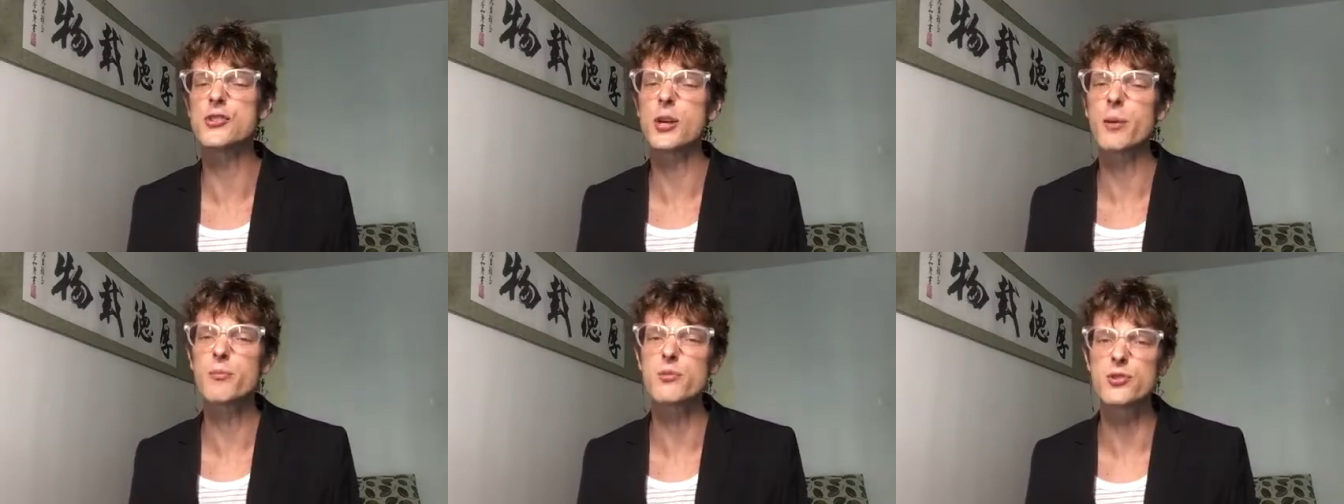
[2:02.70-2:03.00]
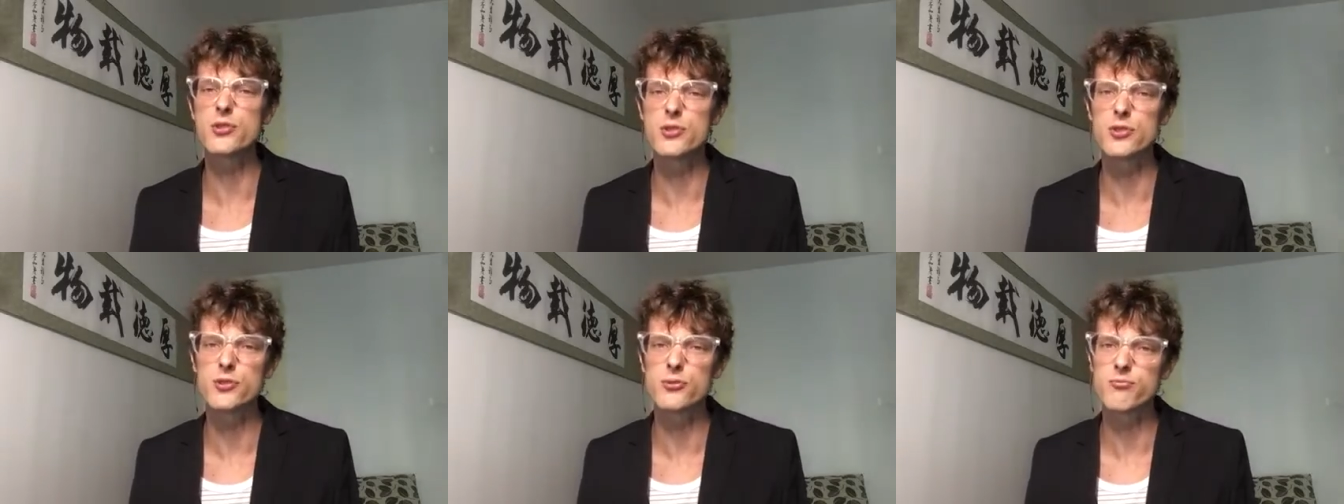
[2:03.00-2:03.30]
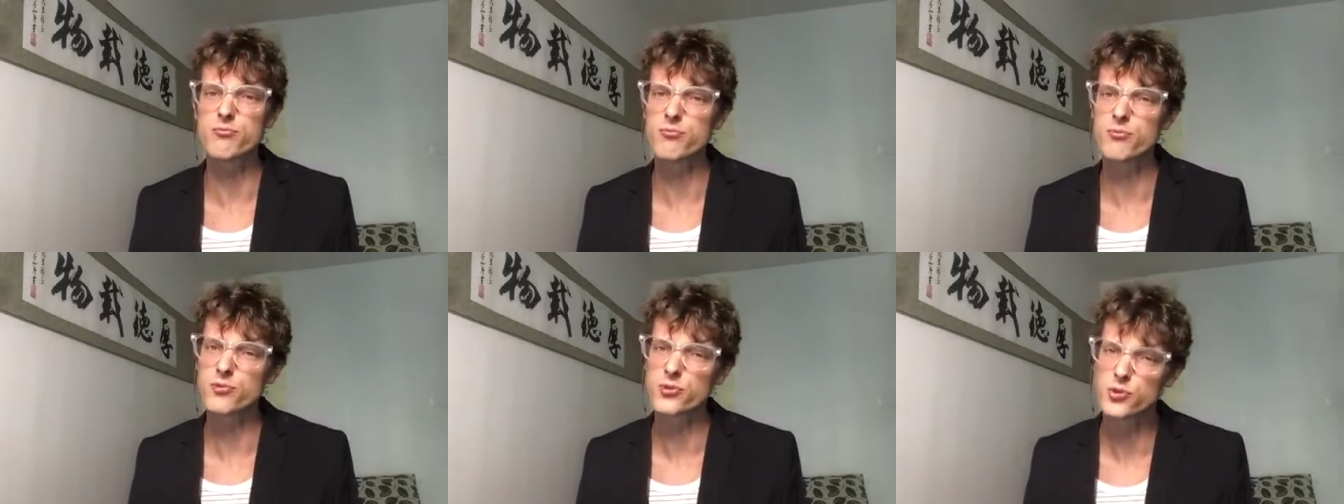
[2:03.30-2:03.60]
some
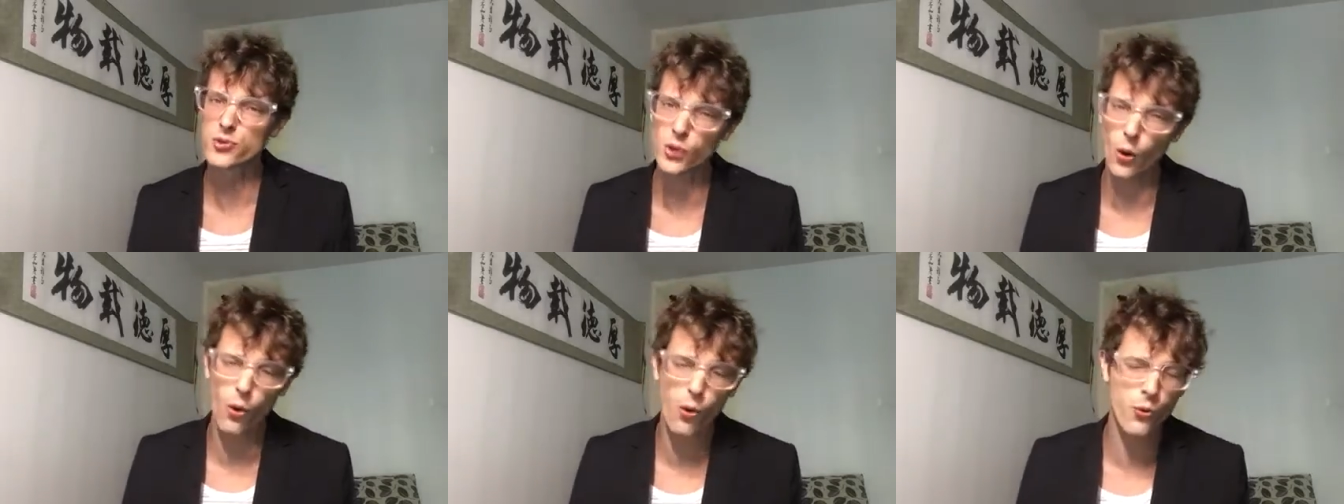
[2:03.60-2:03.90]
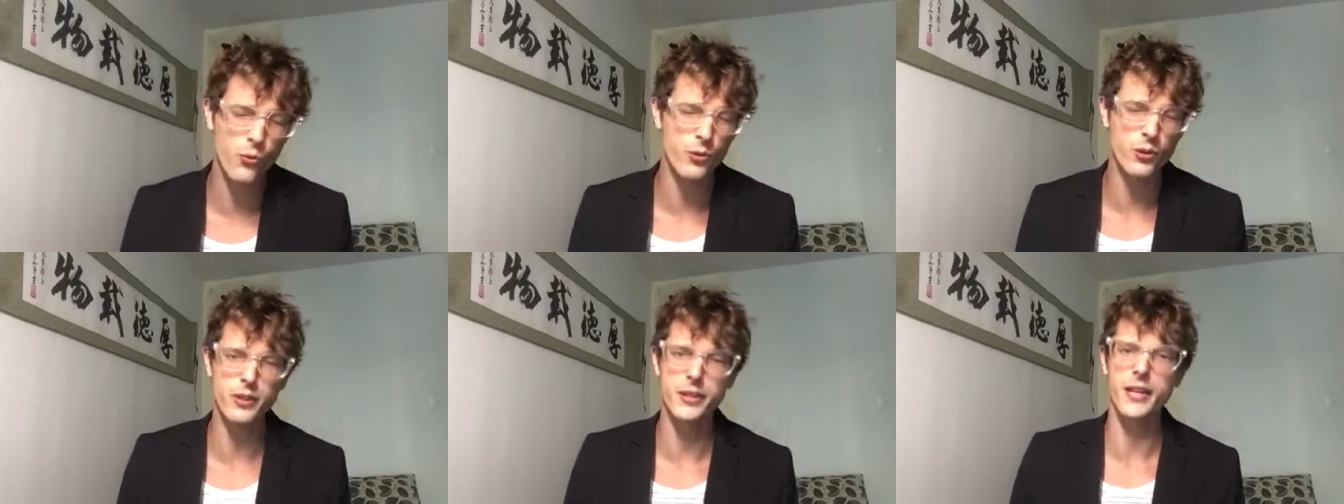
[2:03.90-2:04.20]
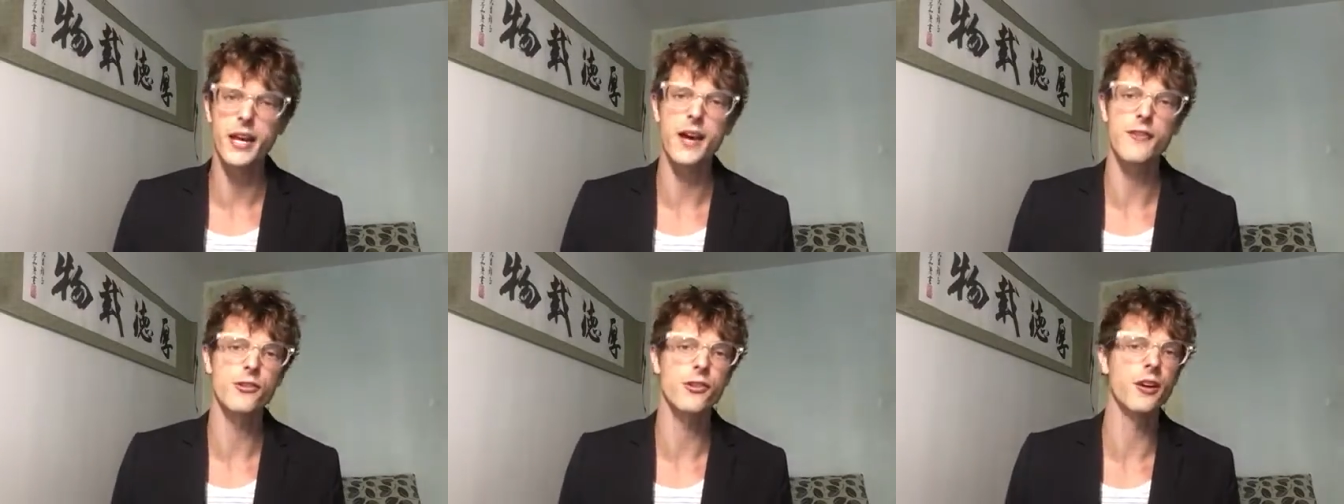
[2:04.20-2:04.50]
don't
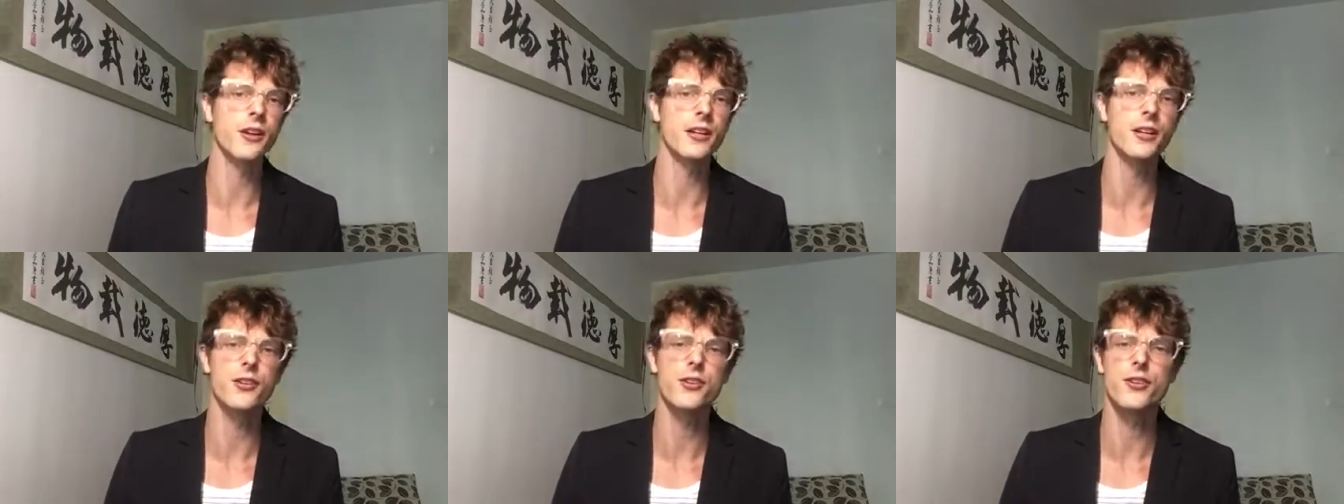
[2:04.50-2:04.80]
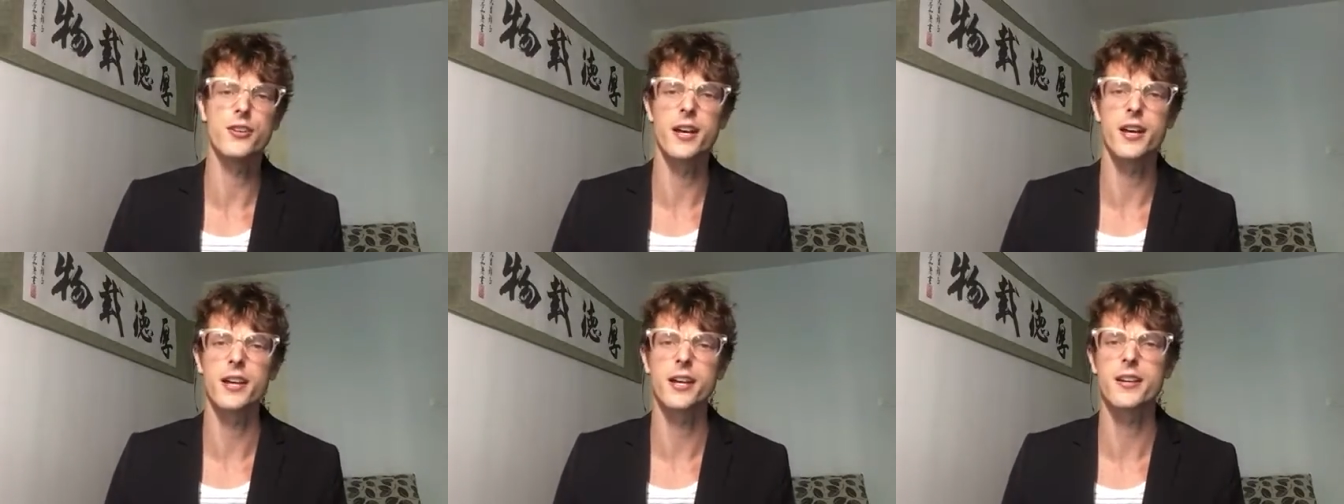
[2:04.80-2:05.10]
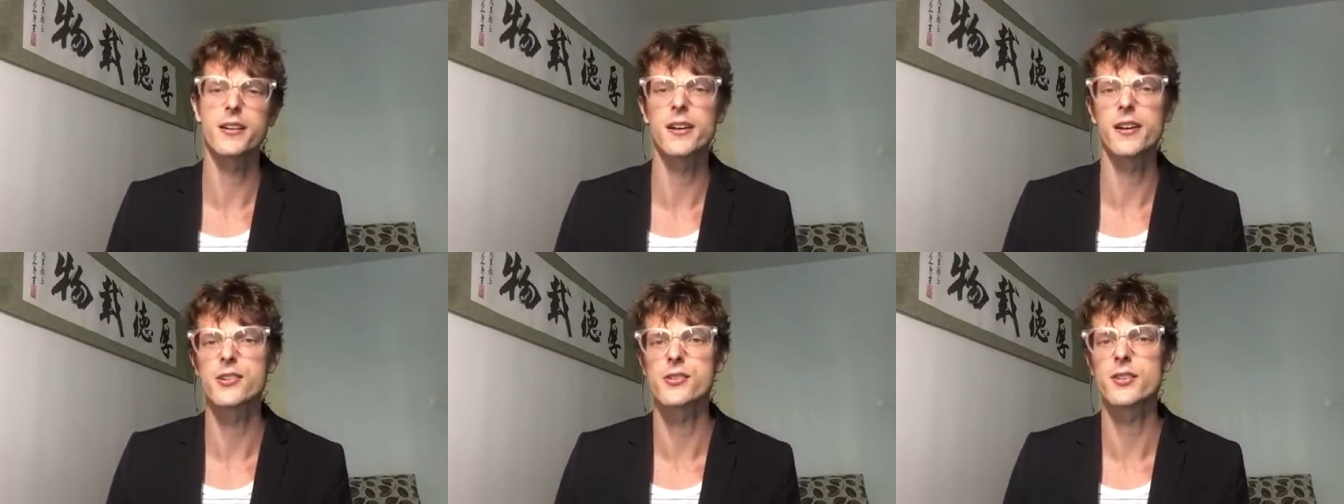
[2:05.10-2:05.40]
really have great internet
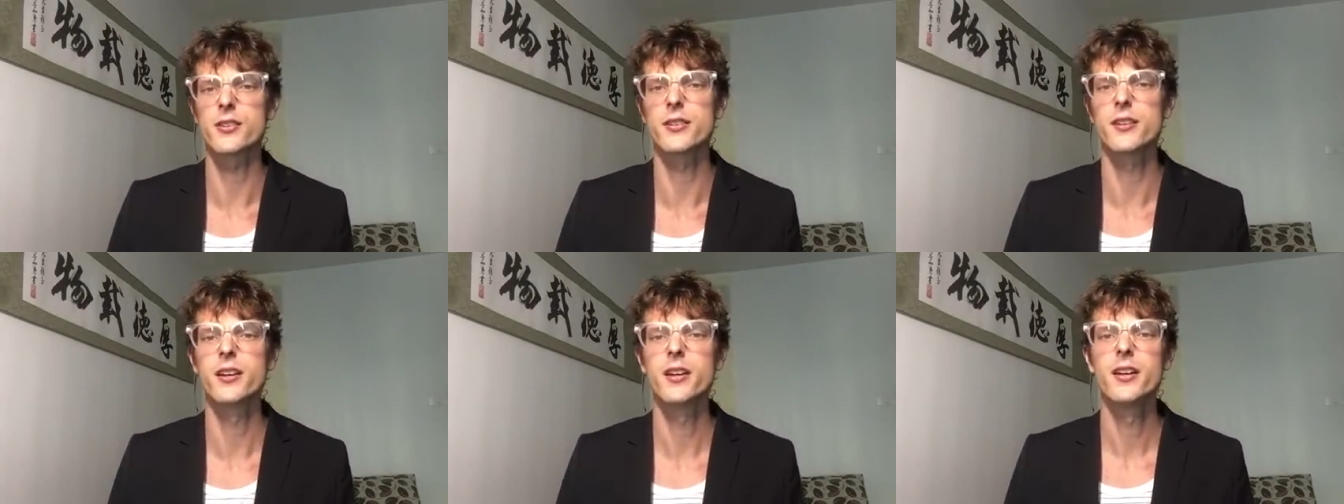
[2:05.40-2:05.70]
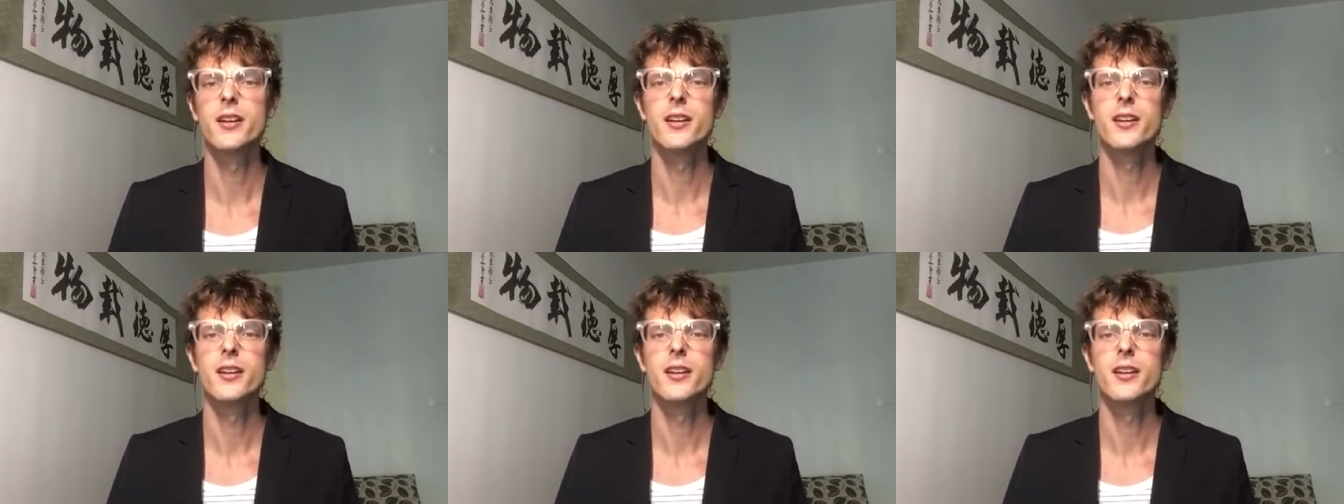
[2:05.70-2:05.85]
connection.